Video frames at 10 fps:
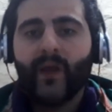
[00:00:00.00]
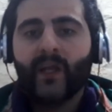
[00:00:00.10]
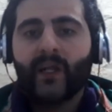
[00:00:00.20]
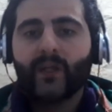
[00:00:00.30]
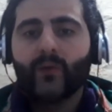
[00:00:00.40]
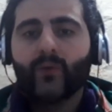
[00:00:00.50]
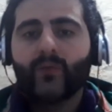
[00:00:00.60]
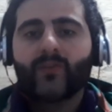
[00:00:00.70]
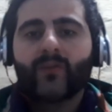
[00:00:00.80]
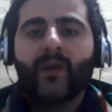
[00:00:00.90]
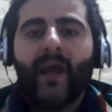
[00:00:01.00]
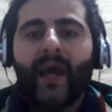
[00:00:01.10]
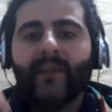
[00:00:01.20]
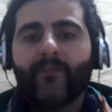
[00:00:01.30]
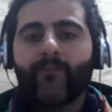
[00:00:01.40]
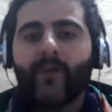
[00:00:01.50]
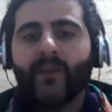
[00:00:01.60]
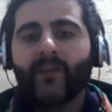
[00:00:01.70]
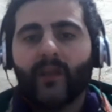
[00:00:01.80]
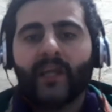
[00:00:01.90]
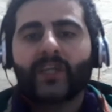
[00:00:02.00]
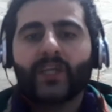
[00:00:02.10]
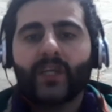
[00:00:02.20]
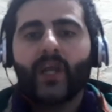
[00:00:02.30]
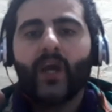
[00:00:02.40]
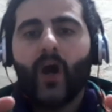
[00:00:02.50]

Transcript: includes a different collection